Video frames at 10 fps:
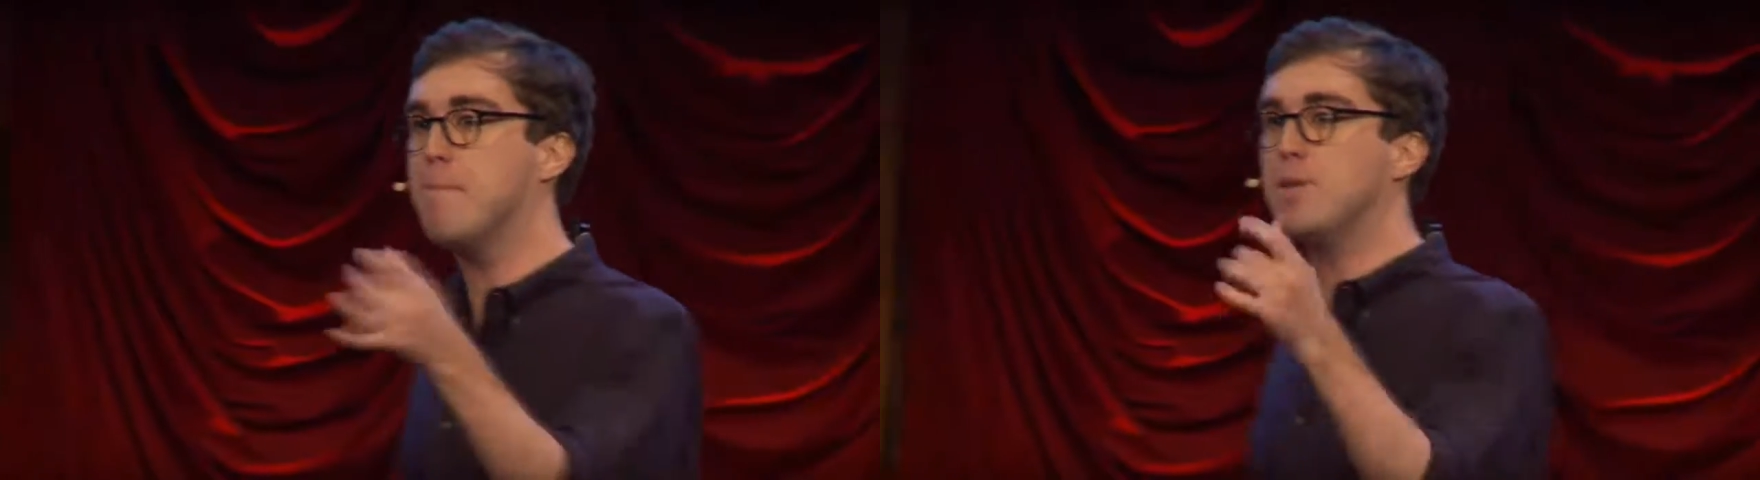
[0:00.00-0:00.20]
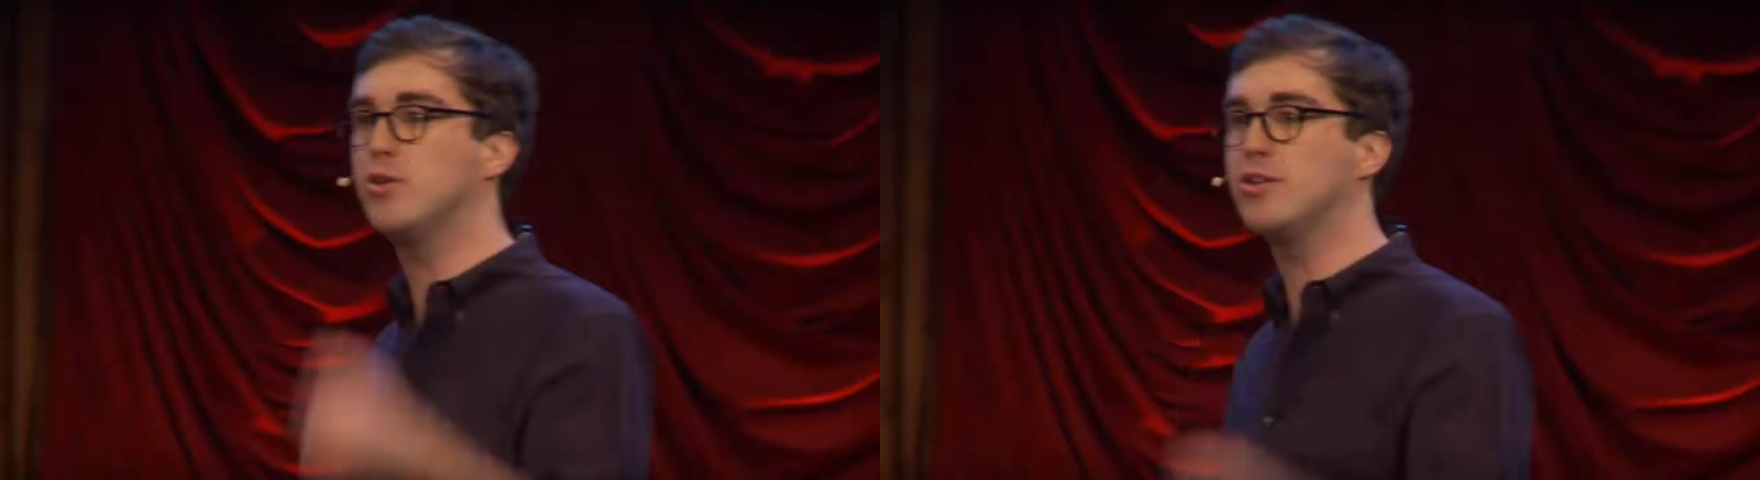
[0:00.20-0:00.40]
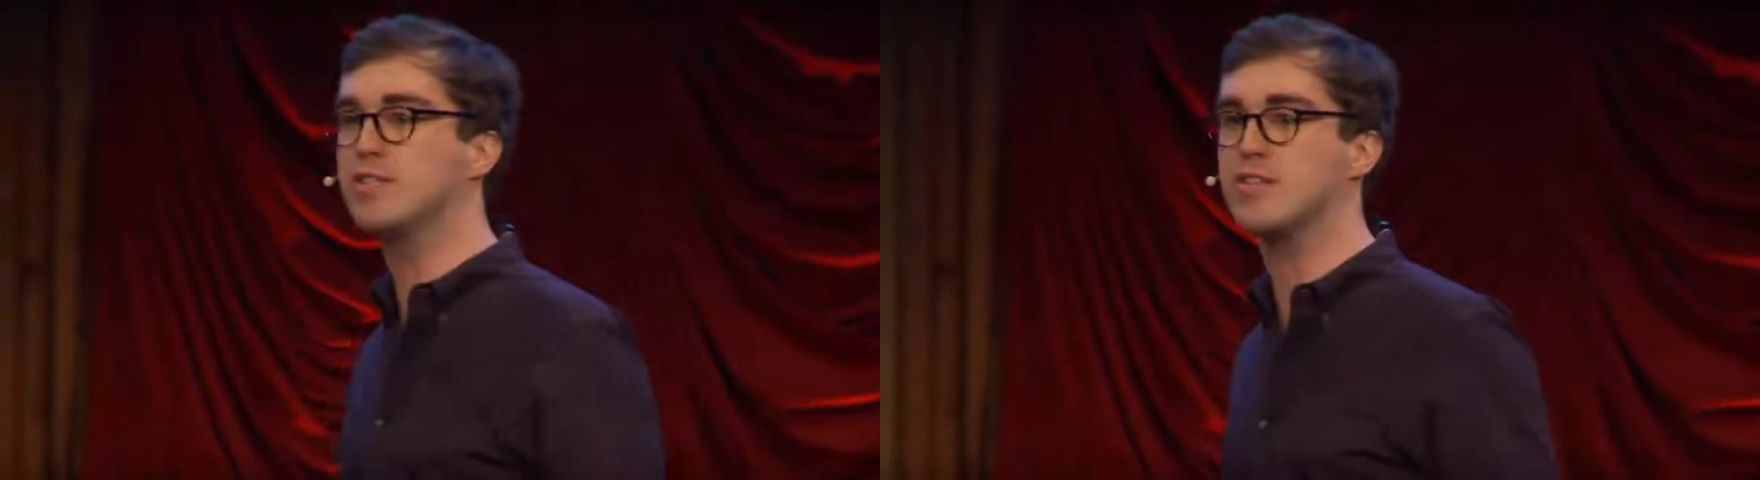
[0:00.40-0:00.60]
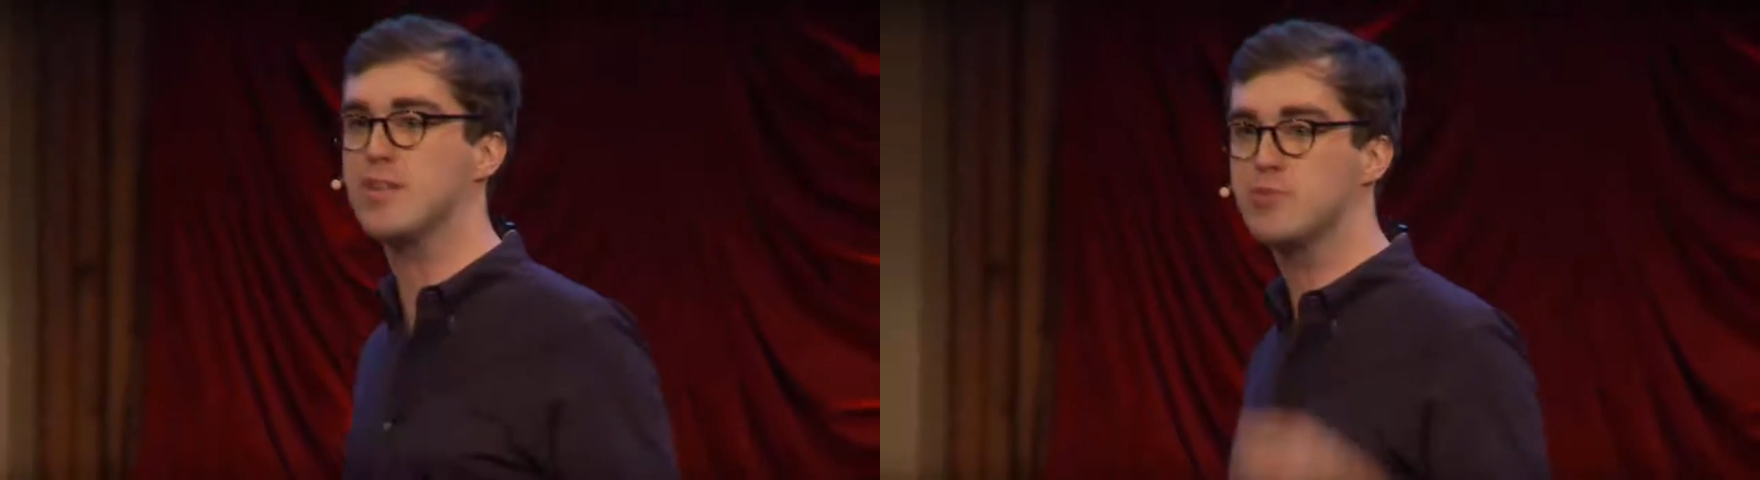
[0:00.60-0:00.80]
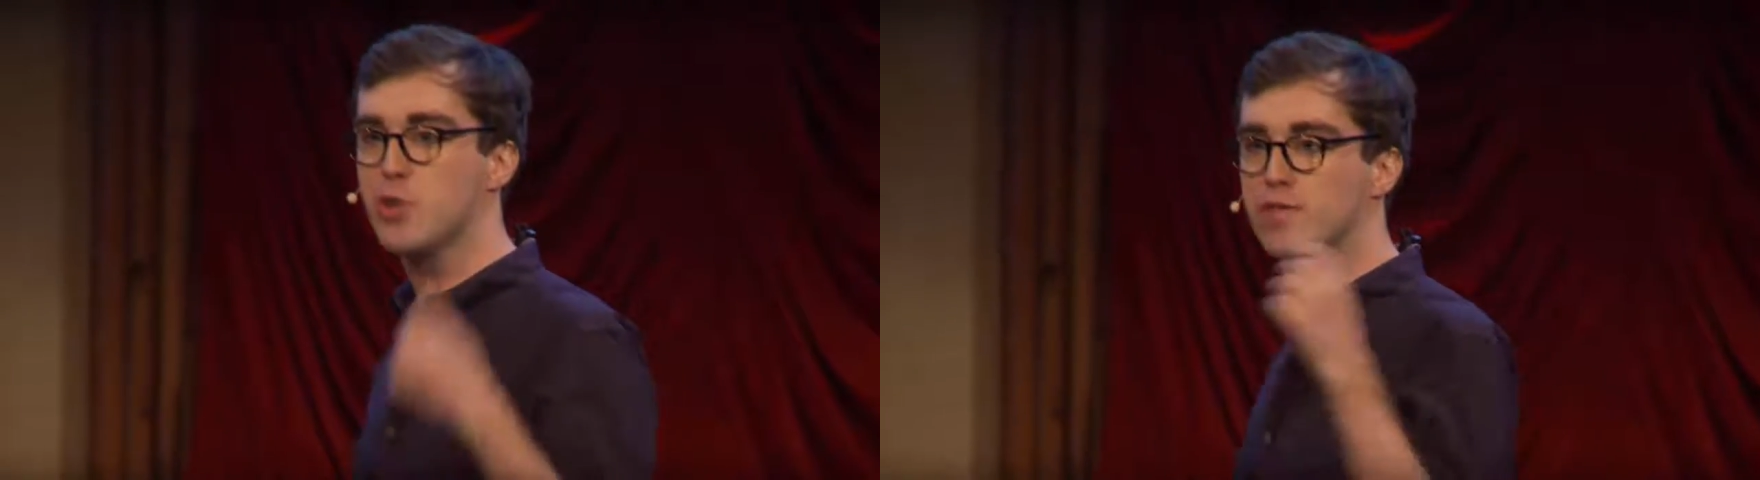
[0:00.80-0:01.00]
I'm building
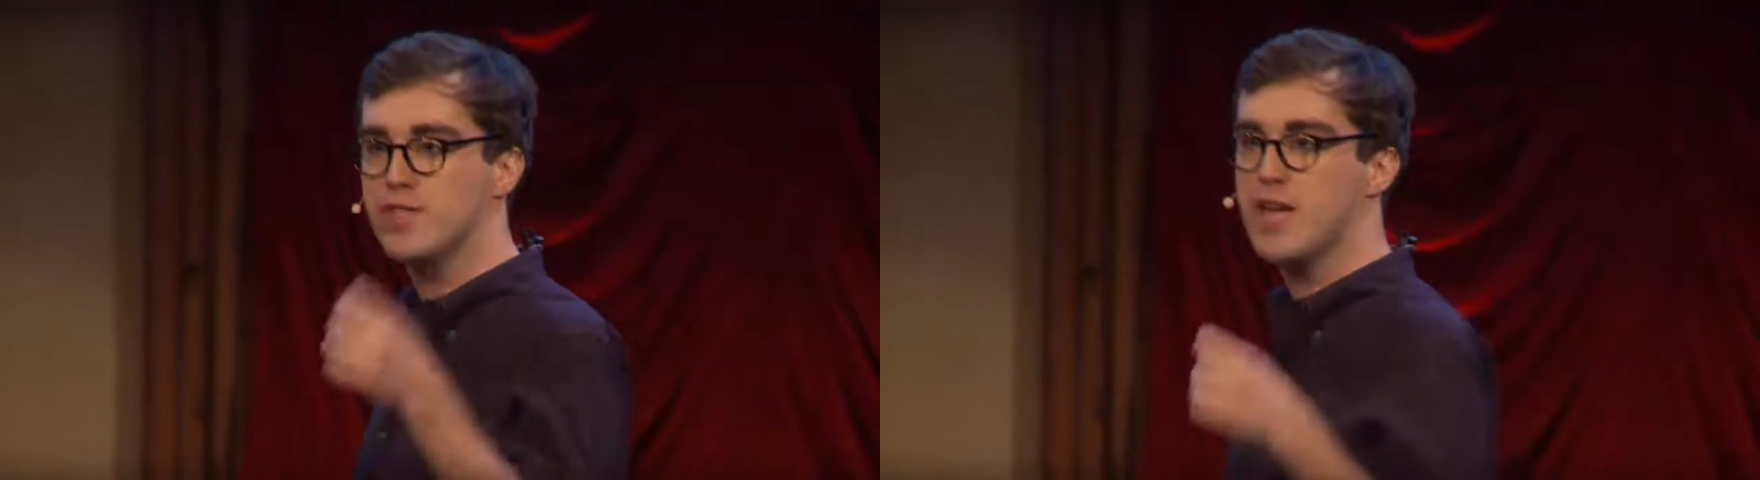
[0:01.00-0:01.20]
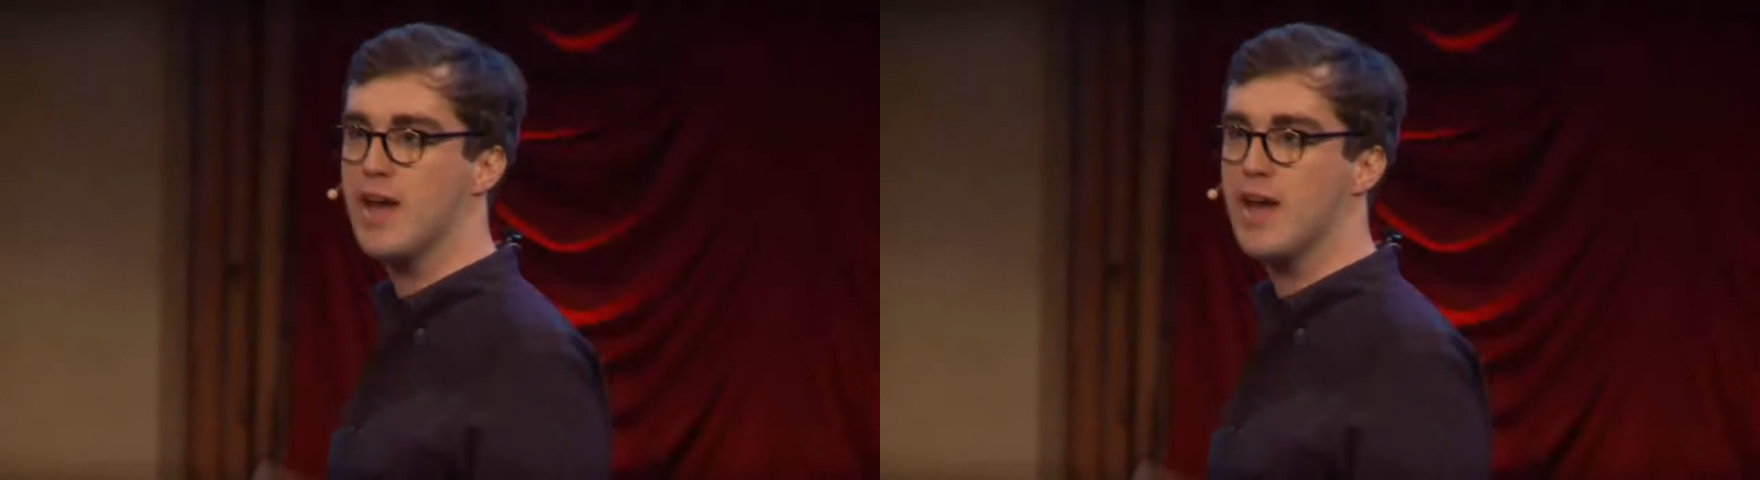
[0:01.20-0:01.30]
to some sort of